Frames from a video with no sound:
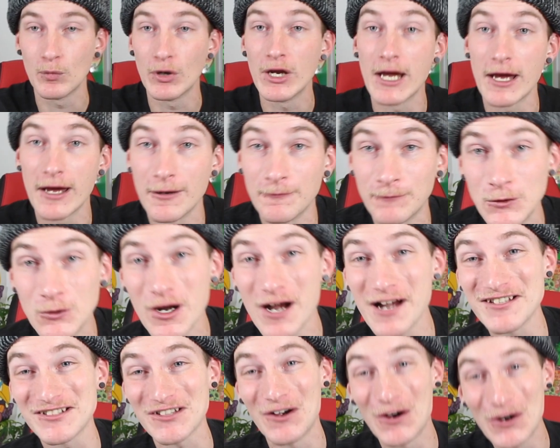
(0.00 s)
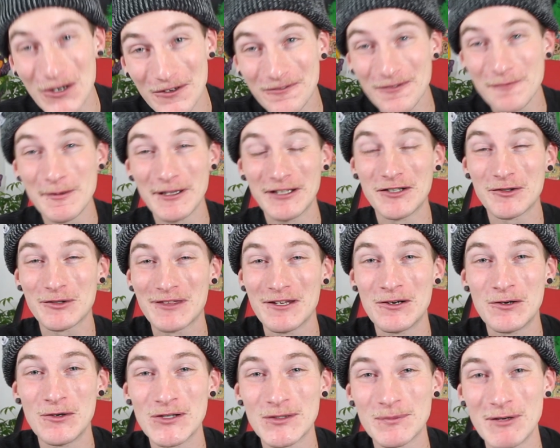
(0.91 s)
But yeah, if you guys are familiar with the
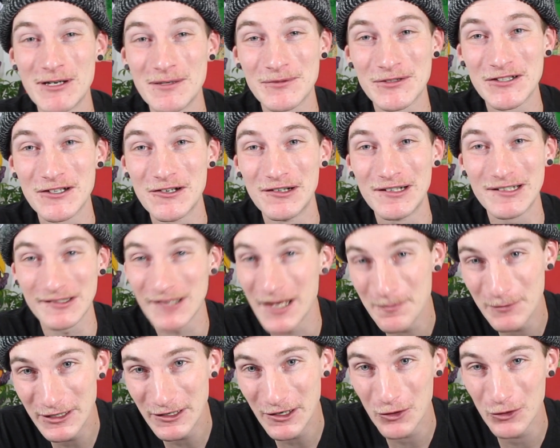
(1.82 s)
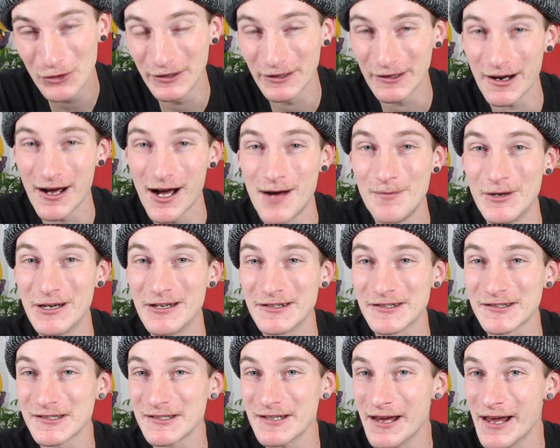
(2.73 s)
Goosebumps series, let me know in the
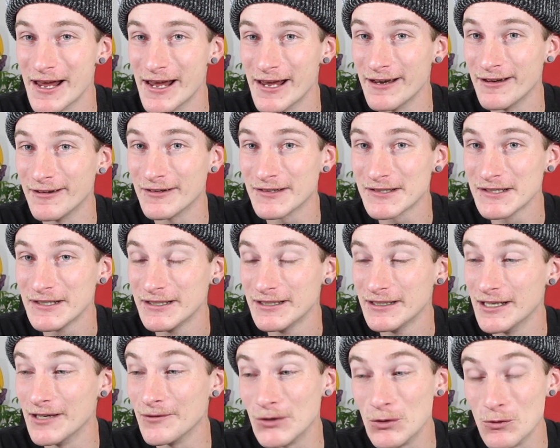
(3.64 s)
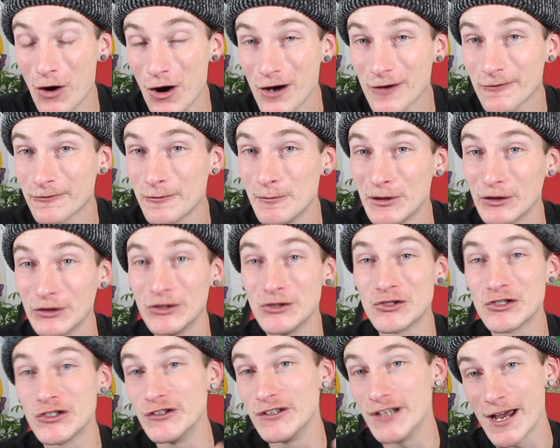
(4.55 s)
comments. And if you are familiar, you
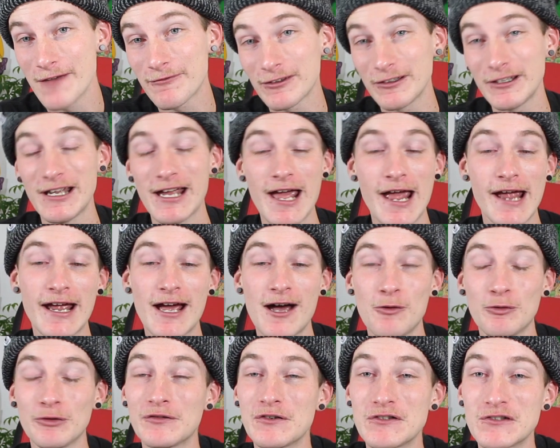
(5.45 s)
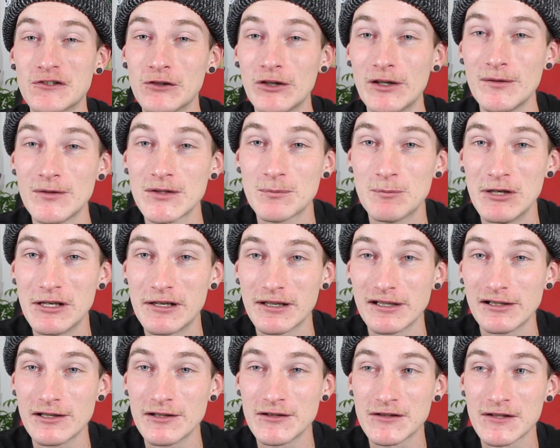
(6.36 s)
should definitely hang out with the streams,
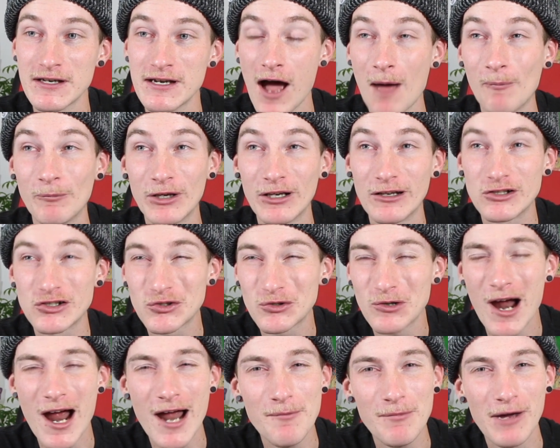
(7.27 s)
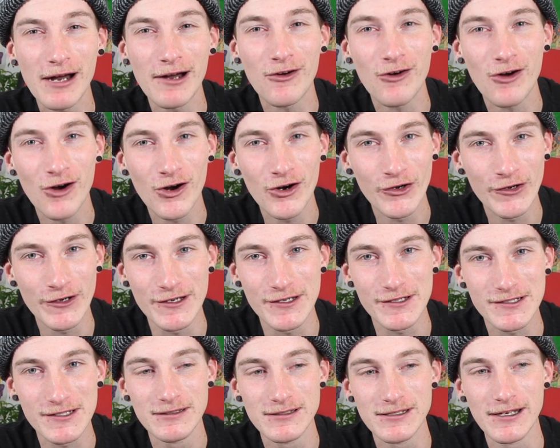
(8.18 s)
because I'm going to try my
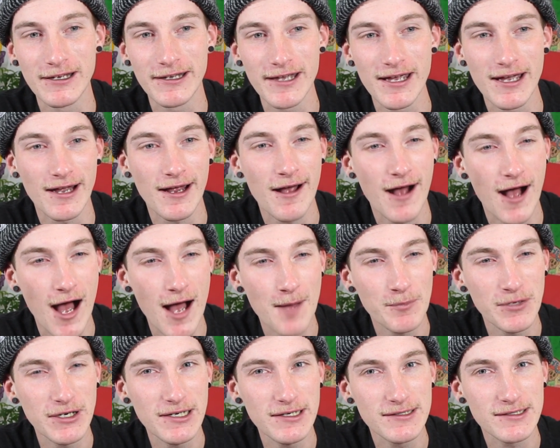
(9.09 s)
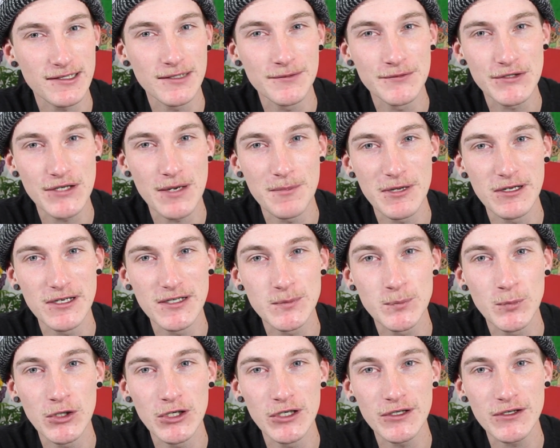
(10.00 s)
hardest to get copies of some of these
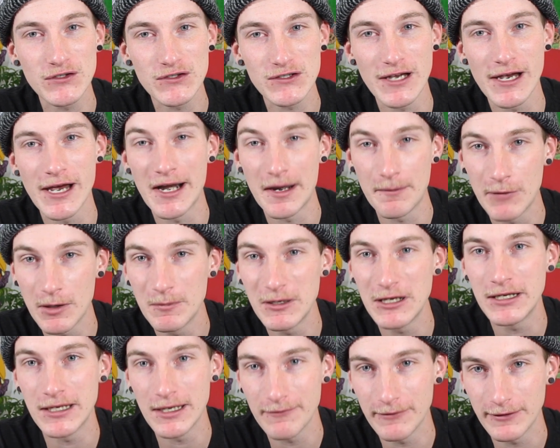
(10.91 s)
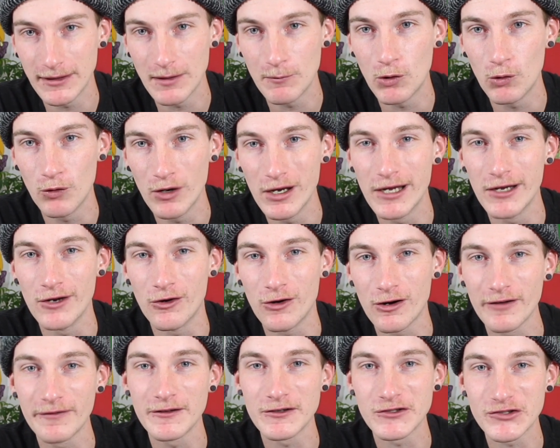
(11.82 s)
books, and I'm going to be giving them away
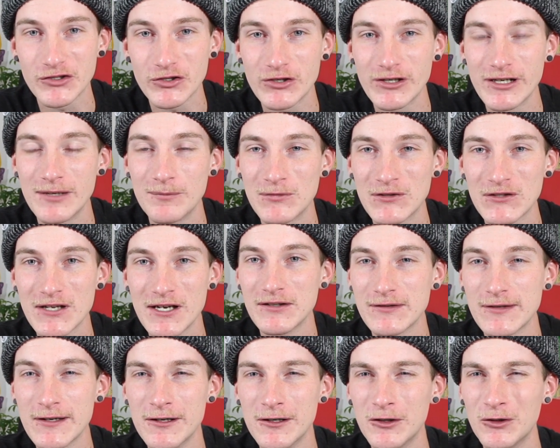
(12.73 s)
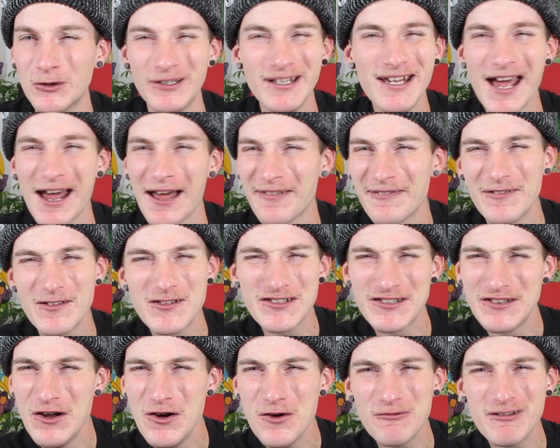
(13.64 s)
on the streams. So yeah,
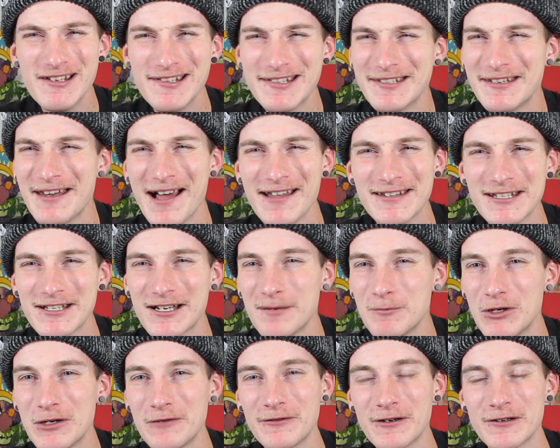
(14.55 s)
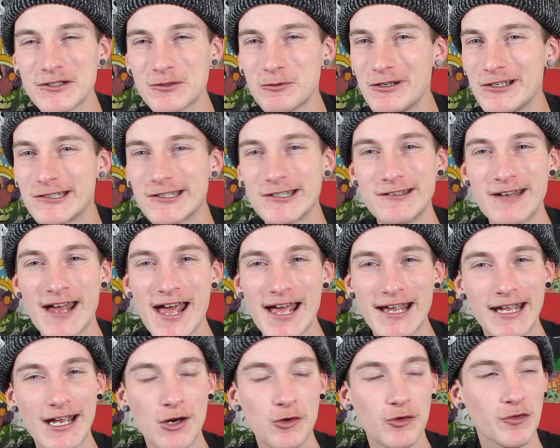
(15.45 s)
there's no reason not to come over to Twitch and
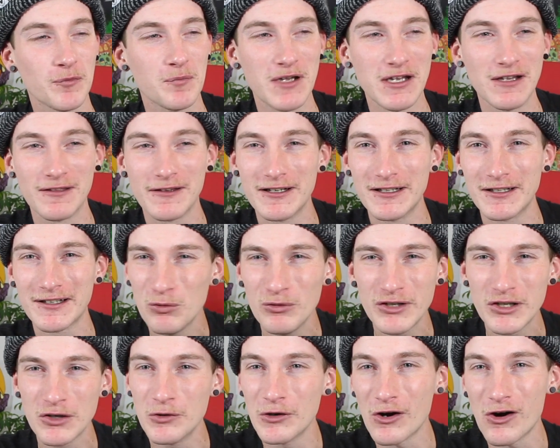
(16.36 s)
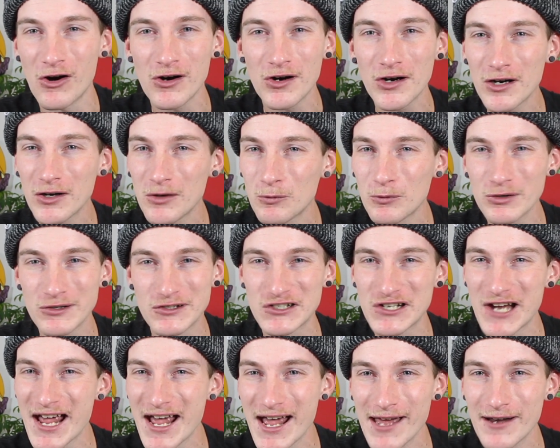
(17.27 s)
hang out with me. Like, we're doing art, we're
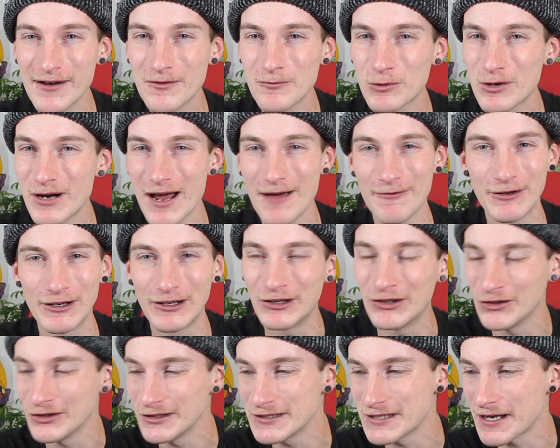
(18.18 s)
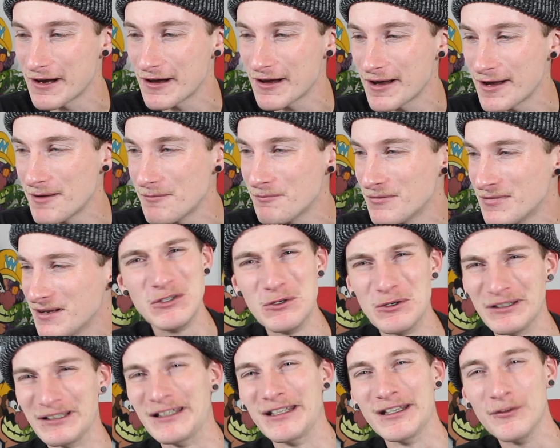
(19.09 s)
chatting, we're having a good time,
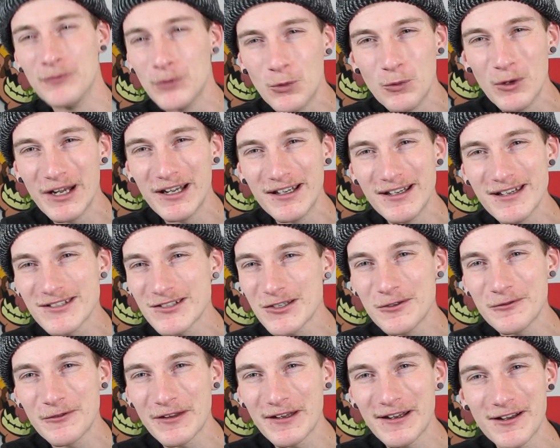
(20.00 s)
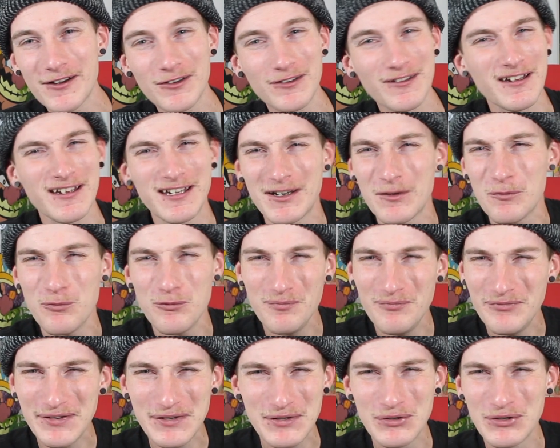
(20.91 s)
doing giveaways over there. Like,
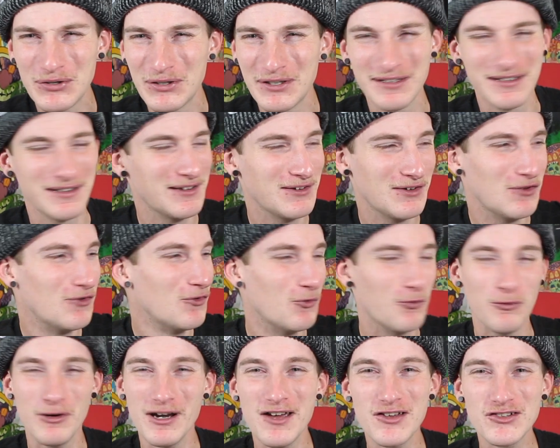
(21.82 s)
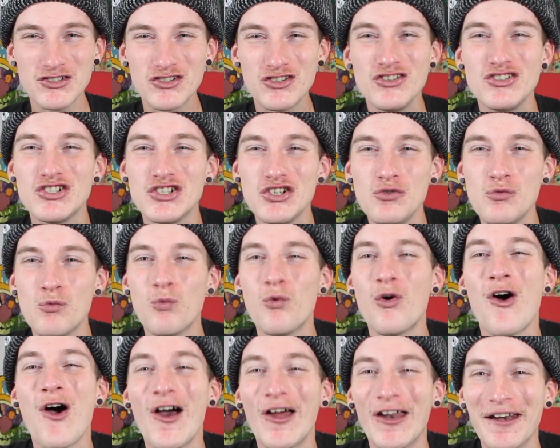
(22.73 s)
what else could you
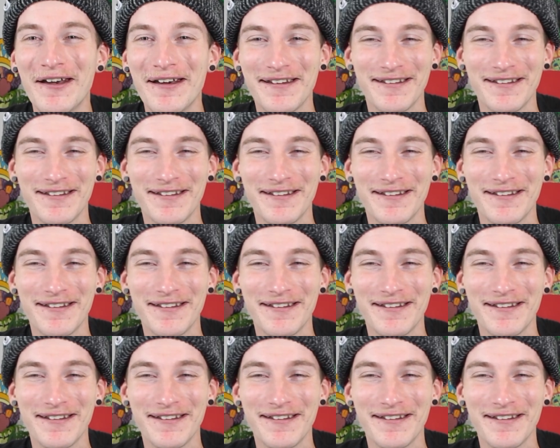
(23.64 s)
want?